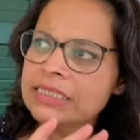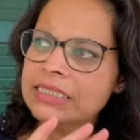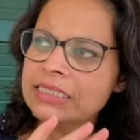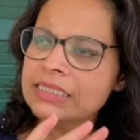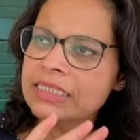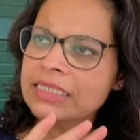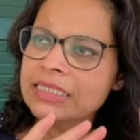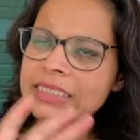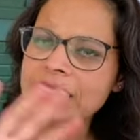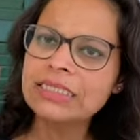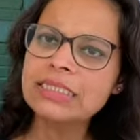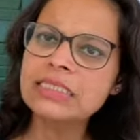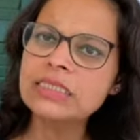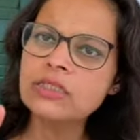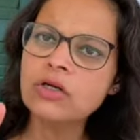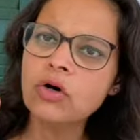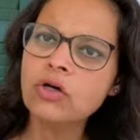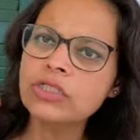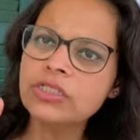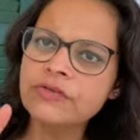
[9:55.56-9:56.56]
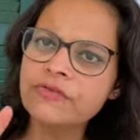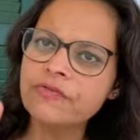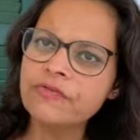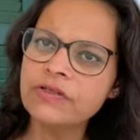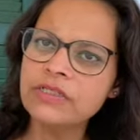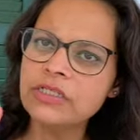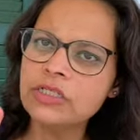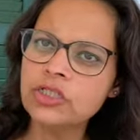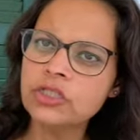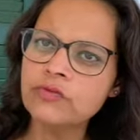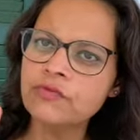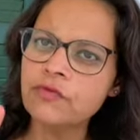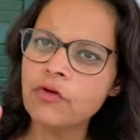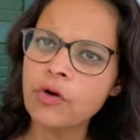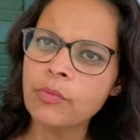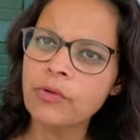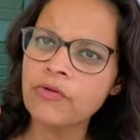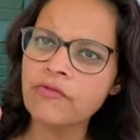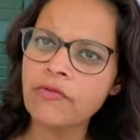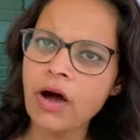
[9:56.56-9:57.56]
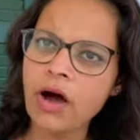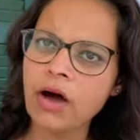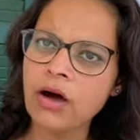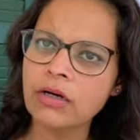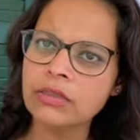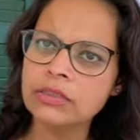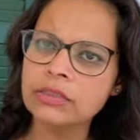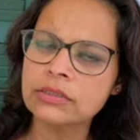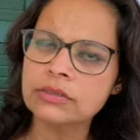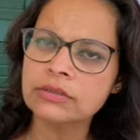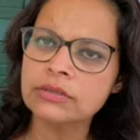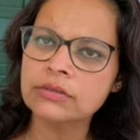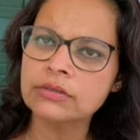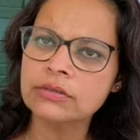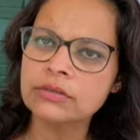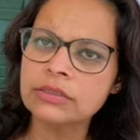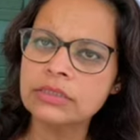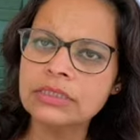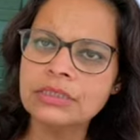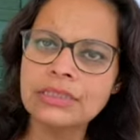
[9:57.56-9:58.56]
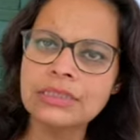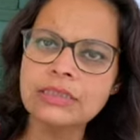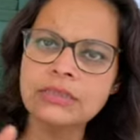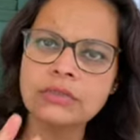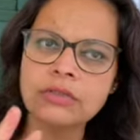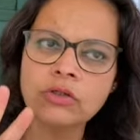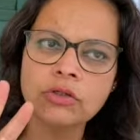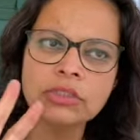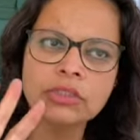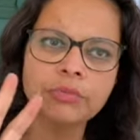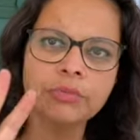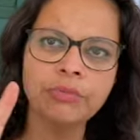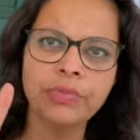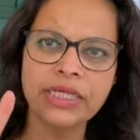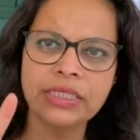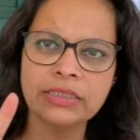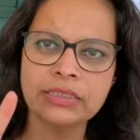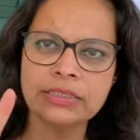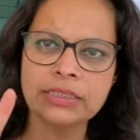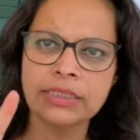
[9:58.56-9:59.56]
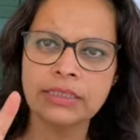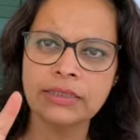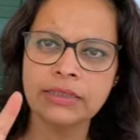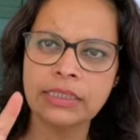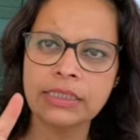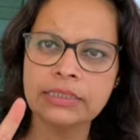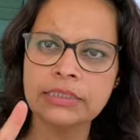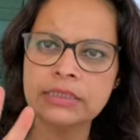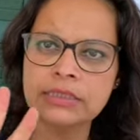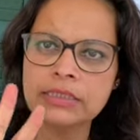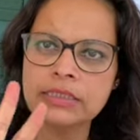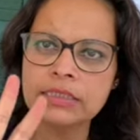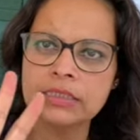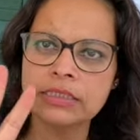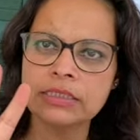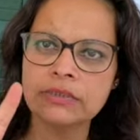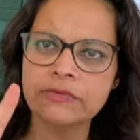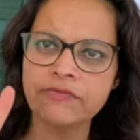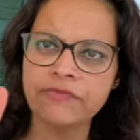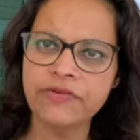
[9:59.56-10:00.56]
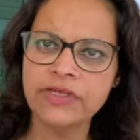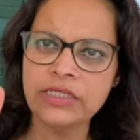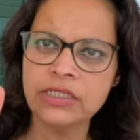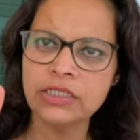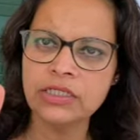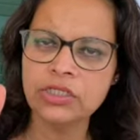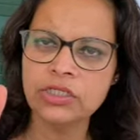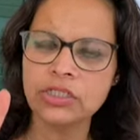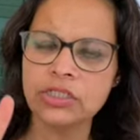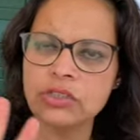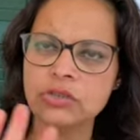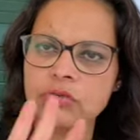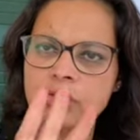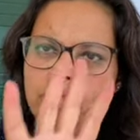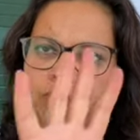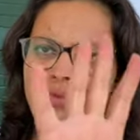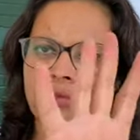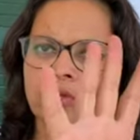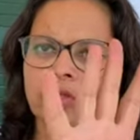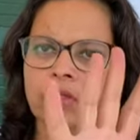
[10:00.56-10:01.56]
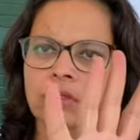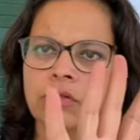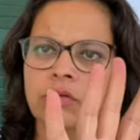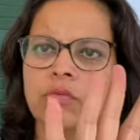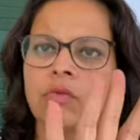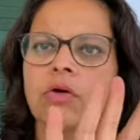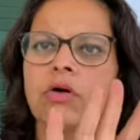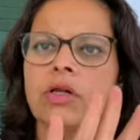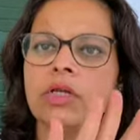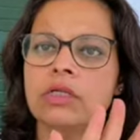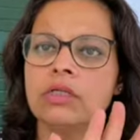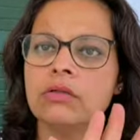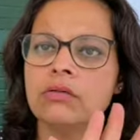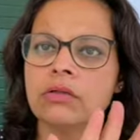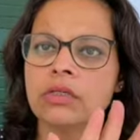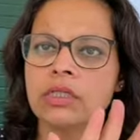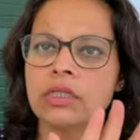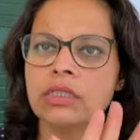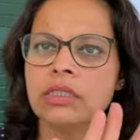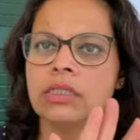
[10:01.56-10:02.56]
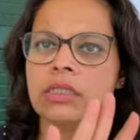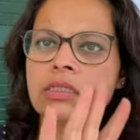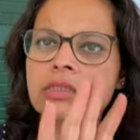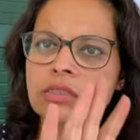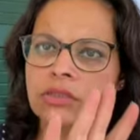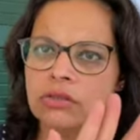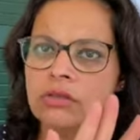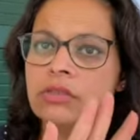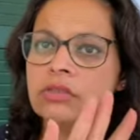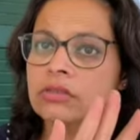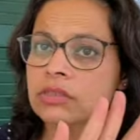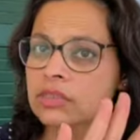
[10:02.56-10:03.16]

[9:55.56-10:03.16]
This is not a finished form of art. This is not a painting that is finished and you can put it on the wall and look at it and it's going to